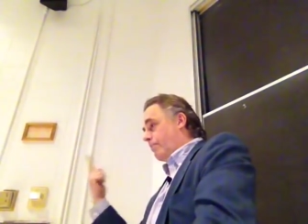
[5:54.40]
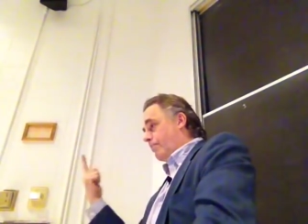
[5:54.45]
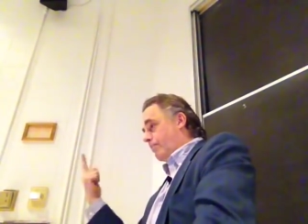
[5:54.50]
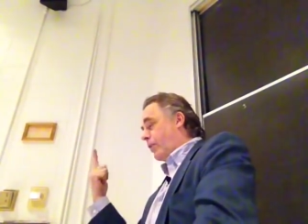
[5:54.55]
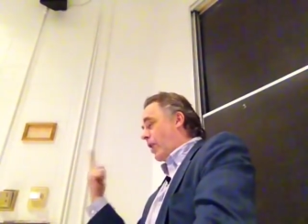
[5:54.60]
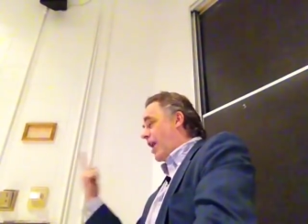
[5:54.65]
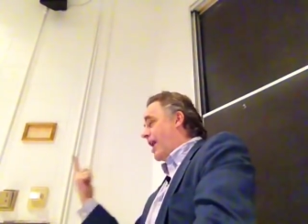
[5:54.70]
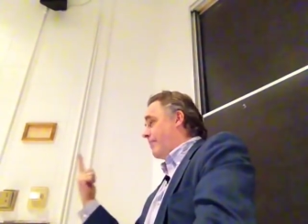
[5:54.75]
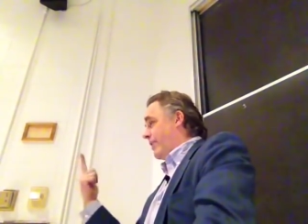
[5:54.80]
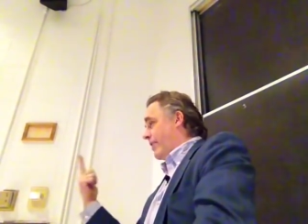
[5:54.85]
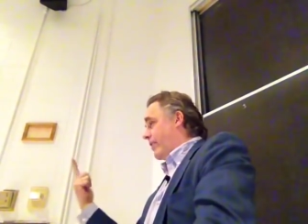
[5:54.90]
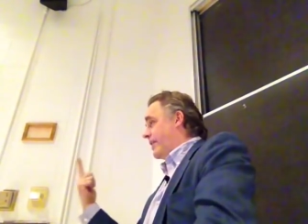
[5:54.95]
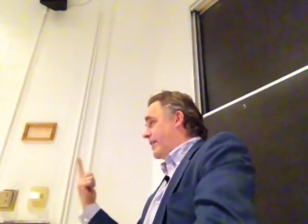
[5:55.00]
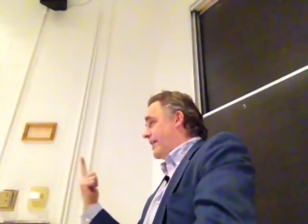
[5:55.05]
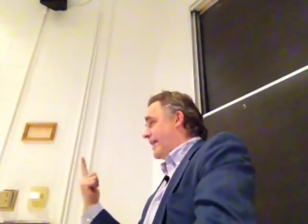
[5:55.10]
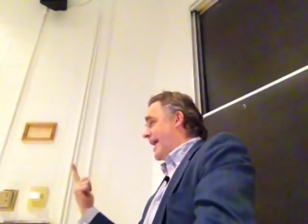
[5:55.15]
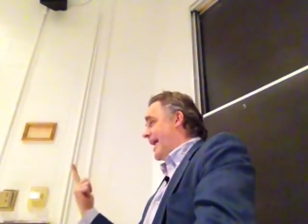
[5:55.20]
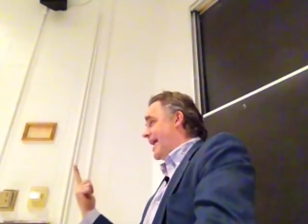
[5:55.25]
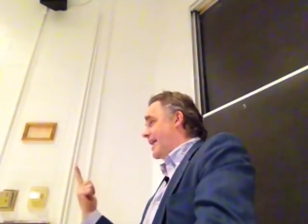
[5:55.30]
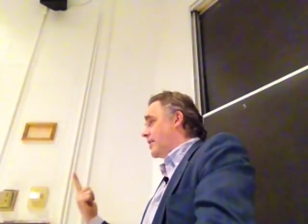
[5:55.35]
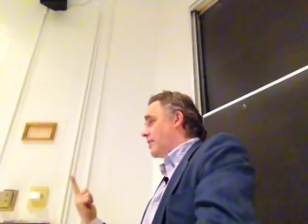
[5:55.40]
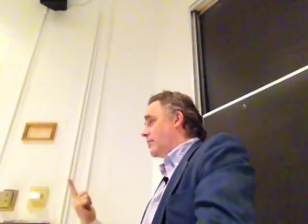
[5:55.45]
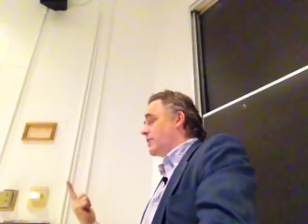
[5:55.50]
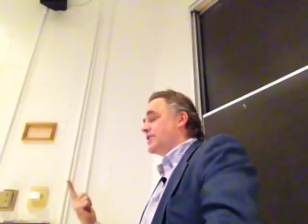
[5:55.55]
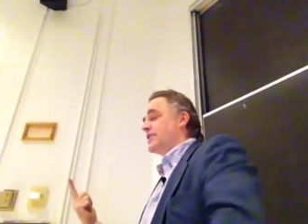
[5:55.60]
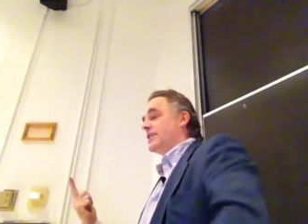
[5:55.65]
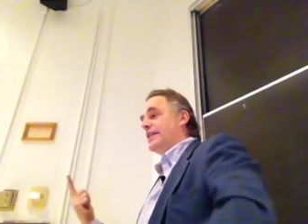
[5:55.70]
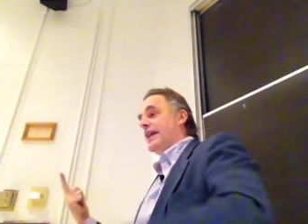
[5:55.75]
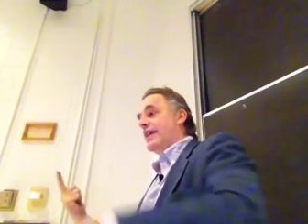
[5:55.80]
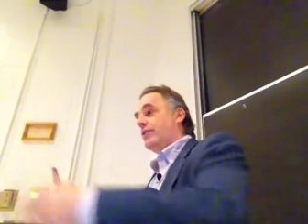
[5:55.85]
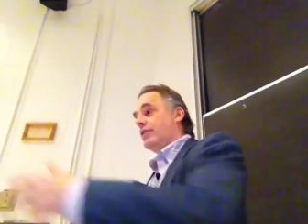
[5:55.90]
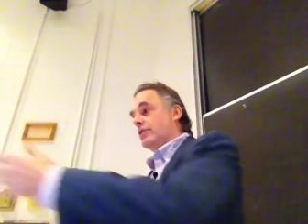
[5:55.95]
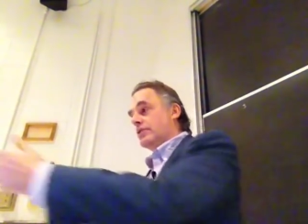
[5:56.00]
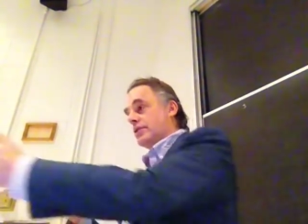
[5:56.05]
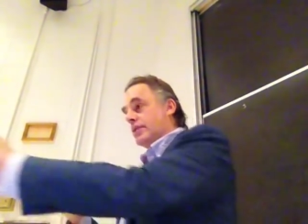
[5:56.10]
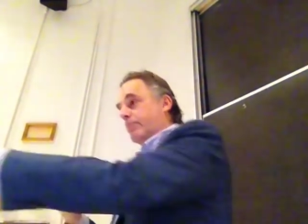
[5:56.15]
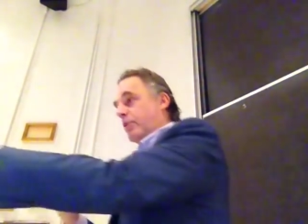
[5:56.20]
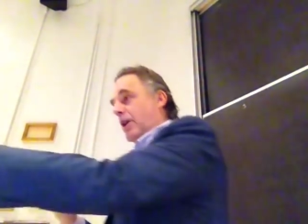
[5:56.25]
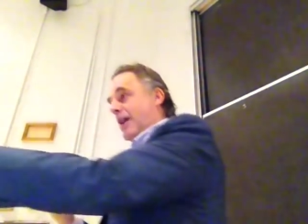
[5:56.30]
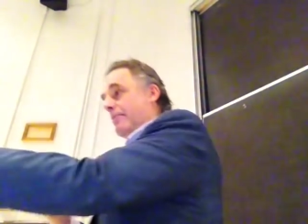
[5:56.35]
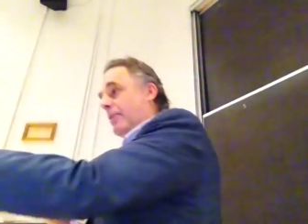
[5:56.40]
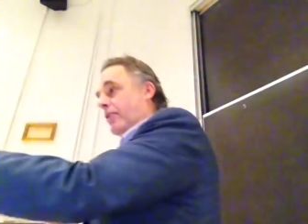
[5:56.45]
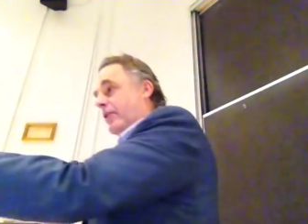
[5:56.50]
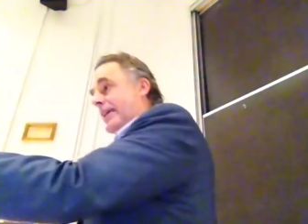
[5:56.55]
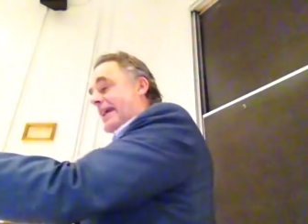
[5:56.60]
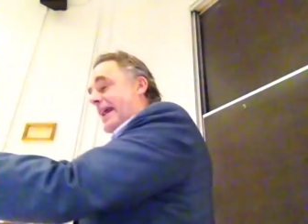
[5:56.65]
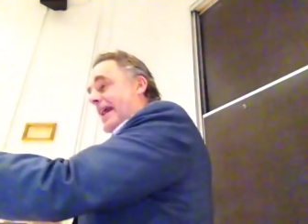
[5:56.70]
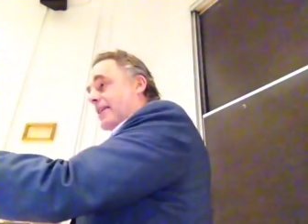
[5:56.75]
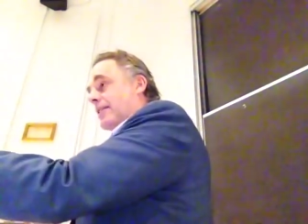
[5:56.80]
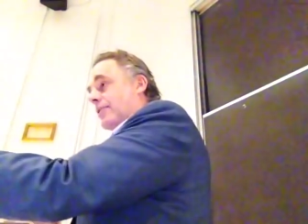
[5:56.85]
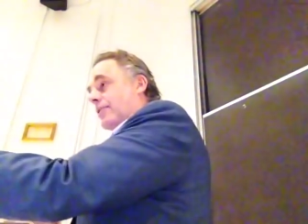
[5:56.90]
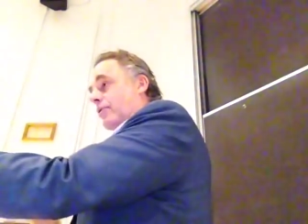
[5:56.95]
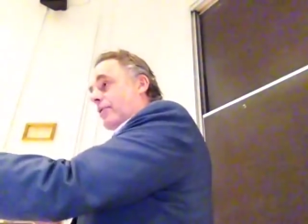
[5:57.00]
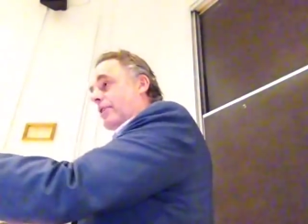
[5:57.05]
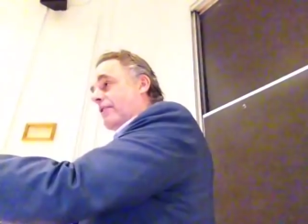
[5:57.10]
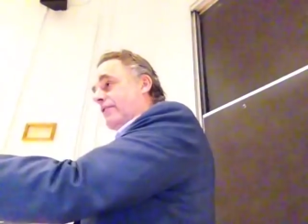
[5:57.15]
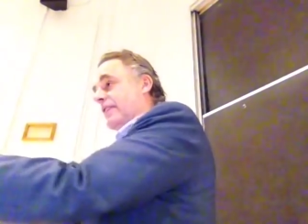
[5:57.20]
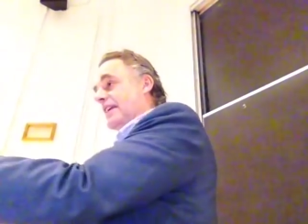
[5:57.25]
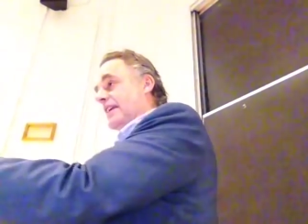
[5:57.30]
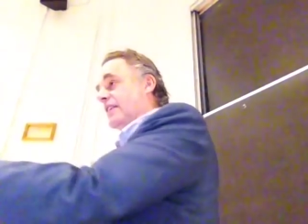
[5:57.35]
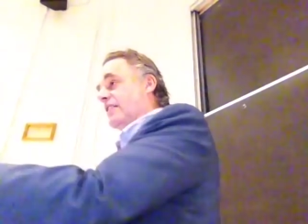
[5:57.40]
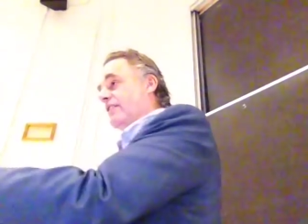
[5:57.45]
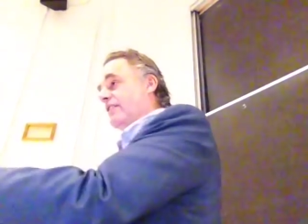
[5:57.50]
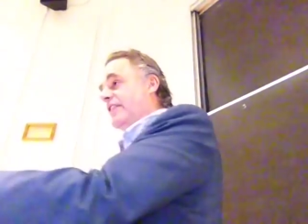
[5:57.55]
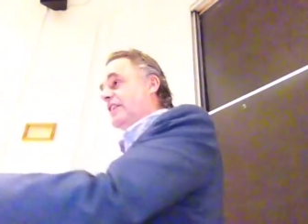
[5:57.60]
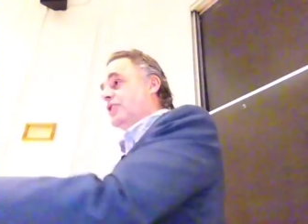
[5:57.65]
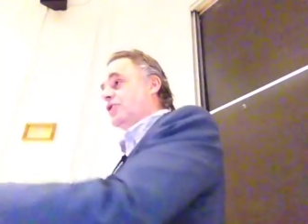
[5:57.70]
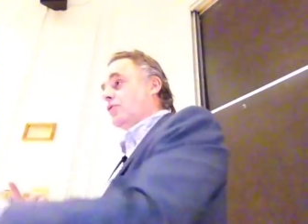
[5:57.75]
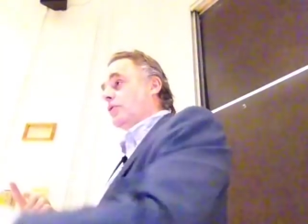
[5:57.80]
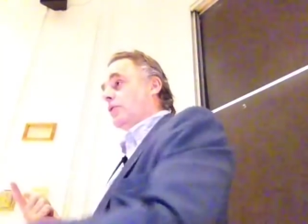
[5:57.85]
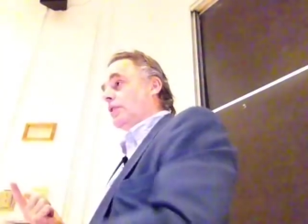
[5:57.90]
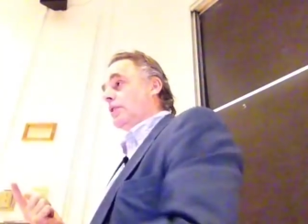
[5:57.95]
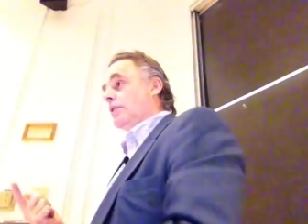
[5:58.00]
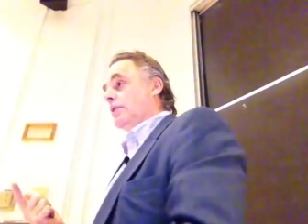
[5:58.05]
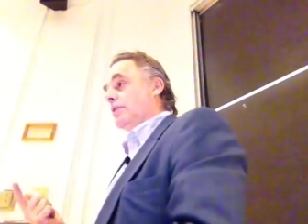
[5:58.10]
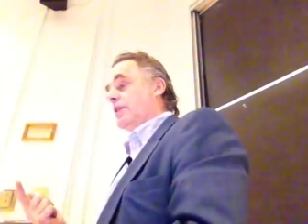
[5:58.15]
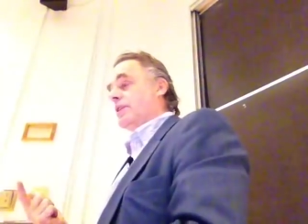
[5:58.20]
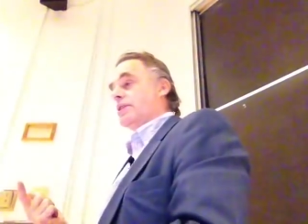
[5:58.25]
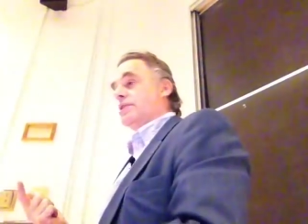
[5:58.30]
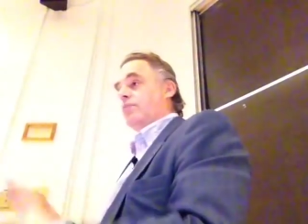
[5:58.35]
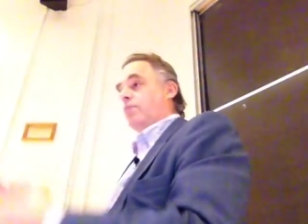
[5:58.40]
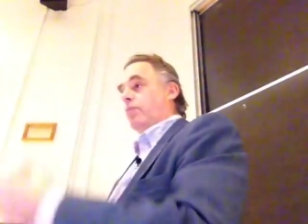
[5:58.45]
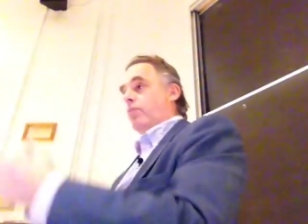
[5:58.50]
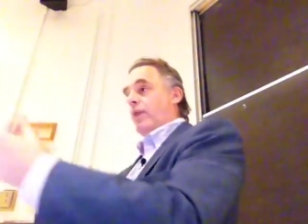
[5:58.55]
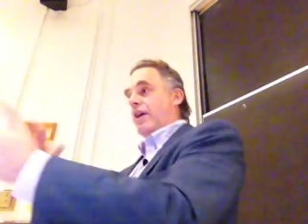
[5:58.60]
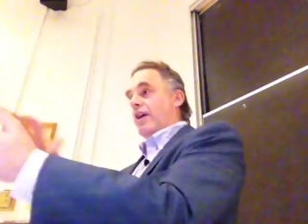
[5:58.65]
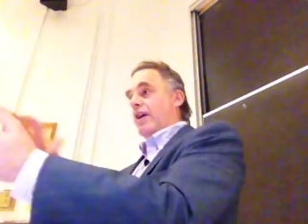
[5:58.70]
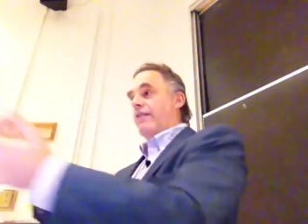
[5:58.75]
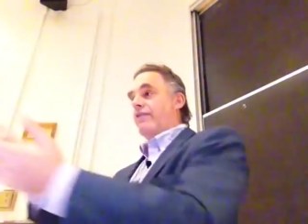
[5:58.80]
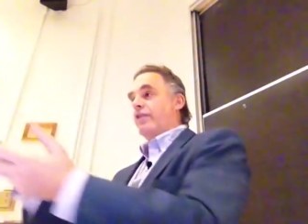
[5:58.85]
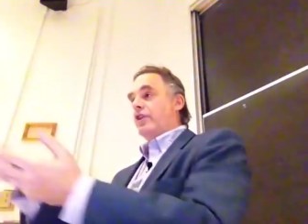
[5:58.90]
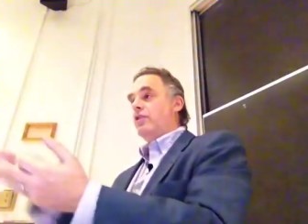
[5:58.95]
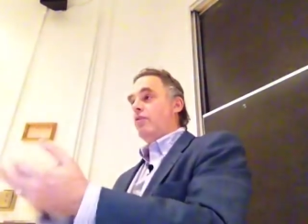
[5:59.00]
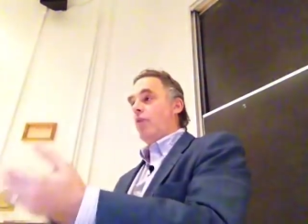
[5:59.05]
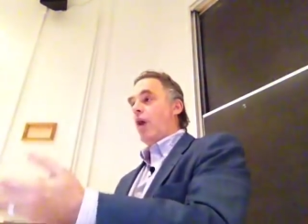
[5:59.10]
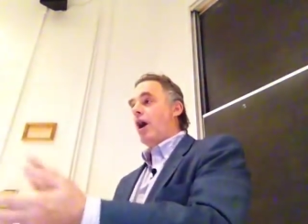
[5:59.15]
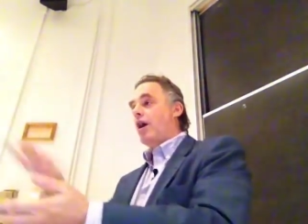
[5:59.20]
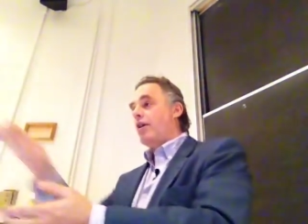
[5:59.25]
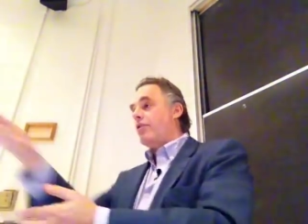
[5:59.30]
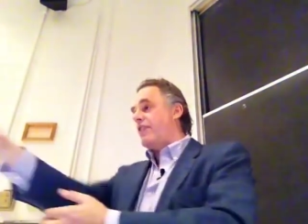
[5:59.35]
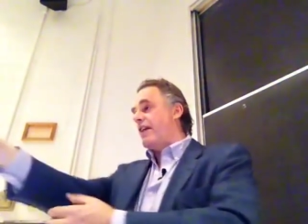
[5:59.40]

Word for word: primary categories. And then there's the primary category of the individual because wherever you are,